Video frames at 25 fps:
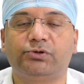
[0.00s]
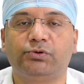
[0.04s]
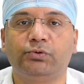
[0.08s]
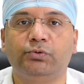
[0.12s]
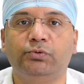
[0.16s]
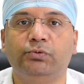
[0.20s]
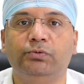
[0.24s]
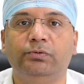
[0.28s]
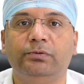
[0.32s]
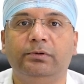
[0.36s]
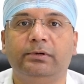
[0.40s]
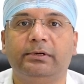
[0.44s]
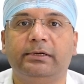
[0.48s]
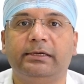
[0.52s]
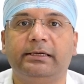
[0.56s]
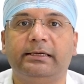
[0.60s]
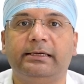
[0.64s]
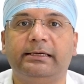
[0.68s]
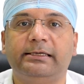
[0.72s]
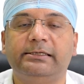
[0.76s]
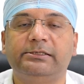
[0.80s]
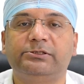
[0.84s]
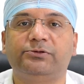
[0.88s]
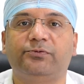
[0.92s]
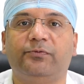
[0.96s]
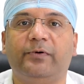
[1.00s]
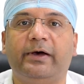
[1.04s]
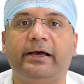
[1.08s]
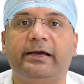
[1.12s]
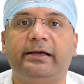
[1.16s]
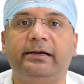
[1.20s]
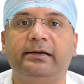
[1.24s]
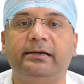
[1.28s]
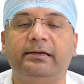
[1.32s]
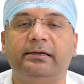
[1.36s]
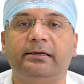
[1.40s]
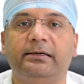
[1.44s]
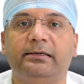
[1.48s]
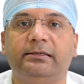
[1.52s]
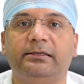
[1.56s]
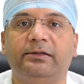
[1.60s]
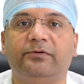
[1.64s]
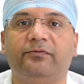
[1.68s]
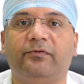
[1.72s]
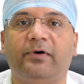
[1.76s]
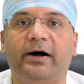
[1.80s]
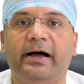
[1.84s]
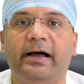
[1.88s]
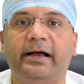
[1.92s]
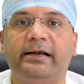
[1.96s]
two is where the
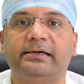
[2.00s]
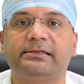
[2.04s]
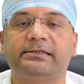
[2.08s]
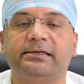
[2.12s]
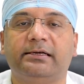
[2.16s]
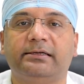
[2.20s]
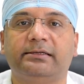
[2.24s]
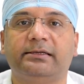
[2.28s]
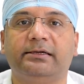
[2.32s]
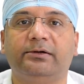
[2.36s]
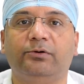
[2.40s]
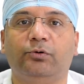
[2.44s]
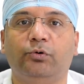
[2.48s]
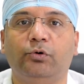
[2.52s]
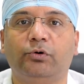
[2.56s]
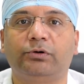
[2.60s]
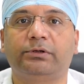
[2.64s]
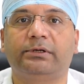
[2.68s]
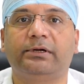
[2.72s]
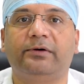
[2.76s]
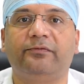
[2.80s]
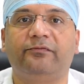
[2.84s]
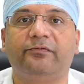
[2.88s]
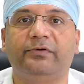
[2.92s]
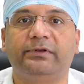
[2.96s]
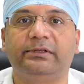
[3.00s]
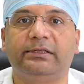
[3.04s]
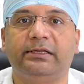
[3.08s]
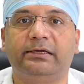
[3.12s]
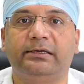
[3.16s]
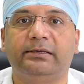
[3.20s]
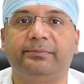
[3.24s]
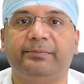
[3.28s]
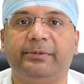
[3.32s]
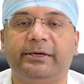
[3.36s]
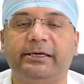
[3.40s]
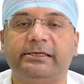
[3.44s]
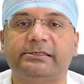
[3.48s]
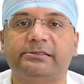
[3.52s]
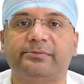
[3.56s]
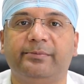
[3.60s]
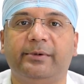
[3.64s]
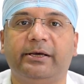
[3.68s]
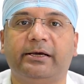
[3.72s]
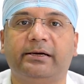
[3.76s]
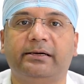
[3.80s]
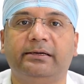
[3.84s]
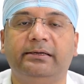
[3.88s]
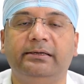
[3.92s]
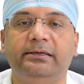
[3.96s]
wires are then hooked up with the
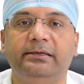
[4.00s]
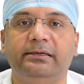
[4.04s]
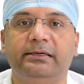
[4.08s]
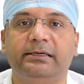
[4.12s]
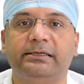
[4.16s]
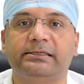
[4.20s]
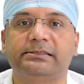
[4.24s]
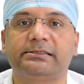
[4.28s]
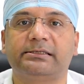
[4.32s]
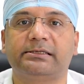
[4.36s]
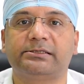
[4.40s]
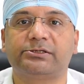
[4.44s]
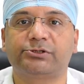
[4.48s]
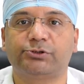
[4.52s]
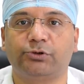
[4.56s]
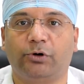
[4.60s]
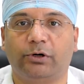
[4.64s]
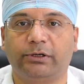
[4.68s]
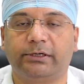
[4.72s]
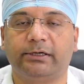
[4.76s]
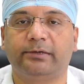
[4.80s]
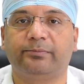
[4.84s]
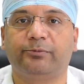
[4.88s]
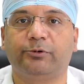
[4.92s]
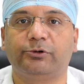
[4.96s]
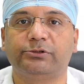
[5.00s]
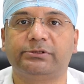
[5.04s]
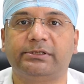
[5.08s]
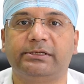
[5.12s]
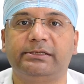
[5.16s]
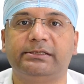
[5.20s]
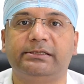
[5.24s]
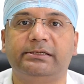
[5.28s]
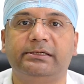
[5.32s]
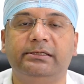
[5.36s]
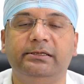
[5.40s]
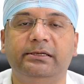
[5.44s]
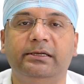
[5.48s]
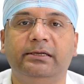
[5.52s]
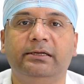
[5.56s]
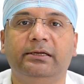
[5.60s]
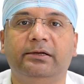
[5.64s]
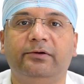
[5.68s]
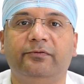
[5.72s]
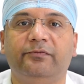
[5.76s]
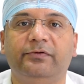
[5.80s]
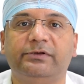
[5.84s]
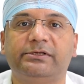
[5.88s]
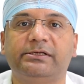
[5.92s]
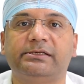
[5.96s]
pacemaker. It's a shorter procedure,
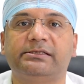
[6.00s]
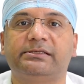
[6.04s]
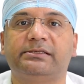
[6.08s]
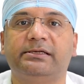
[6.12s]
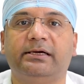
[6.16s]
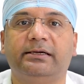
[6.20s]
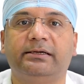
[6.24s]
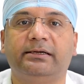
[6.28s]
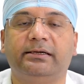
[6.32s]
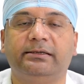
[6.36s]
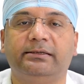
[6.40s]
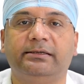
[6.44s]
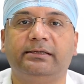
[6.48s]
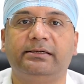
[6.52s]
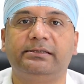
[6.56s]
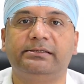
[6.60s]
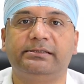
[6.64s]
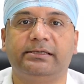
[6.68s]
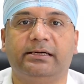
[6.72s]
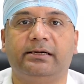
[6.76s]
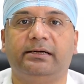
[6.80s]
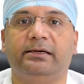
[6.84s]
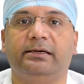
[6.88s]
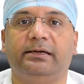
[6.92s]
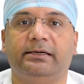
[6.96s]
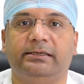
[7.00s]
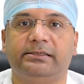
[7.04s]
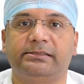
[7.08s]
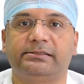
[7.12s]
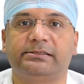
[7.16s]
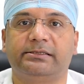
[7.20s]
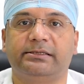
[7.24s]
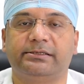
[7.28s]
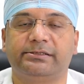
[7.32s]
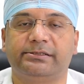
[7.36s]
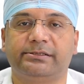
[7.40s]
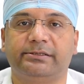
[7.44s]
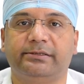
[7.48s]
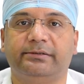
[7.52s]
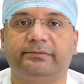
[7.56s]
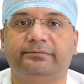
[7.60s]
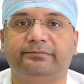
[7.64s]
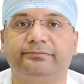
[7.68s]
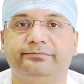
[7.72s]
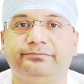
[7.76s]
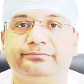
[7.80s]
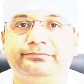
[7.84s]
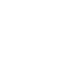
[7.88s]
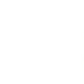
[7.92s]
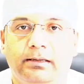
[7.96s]
which is done under general anesthesia.
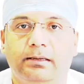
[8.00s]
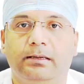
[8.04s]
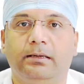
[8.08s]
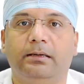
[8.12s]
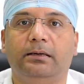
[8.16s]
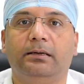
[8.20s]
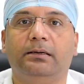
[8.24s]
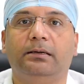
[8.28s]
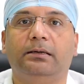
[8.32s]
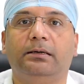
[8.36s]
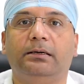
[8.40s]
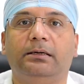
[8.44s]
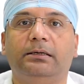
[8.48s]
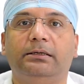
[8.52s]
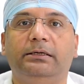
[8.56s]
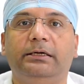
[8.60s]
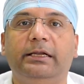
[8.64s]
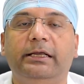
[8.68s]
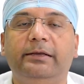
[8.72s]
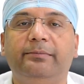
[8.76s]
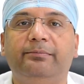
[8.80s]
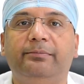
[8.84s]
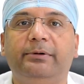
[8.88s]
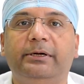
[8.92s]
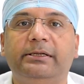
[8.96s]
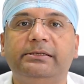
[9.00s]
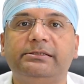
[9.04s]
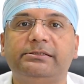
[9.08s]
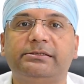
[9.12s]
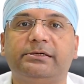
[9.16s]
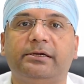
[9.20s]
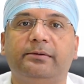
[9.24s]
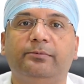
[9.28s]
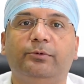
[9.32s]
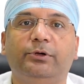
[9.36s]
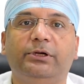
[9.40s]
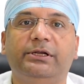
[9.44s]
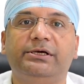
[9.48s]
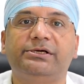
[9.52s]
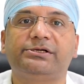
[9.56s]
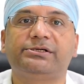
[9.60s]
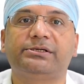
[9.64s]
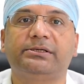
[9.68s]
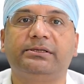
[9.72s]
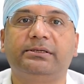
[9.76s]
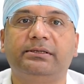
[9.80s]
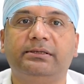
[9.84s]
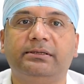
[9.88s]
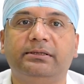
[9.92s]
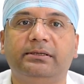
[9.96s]
Deep brain
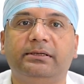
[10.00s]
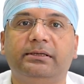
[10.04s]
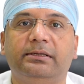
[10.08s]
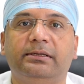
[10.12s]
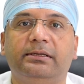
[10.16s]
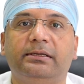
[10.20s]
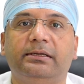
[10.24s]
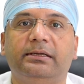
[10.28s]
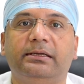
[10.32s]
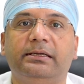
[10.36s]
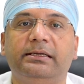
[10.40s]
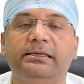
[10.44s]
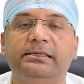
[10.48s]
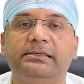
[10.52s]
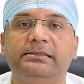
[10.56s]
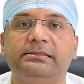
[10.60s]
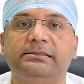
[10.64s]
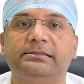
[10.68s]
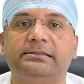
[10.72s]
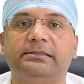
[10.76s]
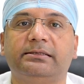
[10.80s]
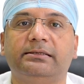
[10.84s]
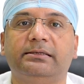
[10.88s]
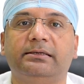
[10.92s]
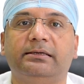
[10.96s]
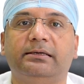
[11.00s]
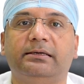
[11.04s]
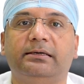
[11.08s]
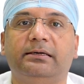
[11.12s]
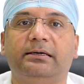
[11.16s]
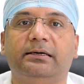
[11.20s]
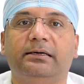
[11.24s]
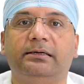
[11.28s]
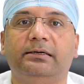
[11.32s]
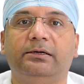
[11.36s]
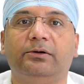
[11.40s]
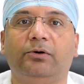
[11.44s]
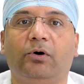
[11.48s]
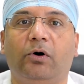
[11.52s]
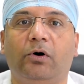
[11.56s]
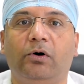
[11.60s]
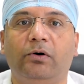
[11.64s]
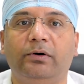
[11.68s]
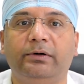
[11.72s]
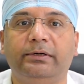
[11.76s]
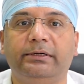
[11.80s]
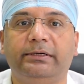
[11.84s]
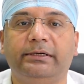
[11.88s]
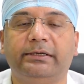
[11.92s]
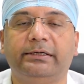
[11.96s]
stimulation is a
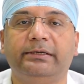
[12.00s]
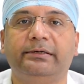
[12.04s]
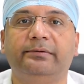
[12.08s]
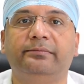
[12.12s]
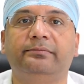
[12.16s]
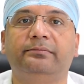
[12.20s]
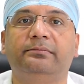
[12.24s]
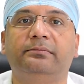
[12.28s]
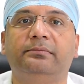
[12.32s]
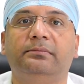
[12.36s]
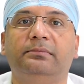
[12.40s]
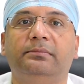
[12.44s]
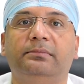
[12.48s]
long-term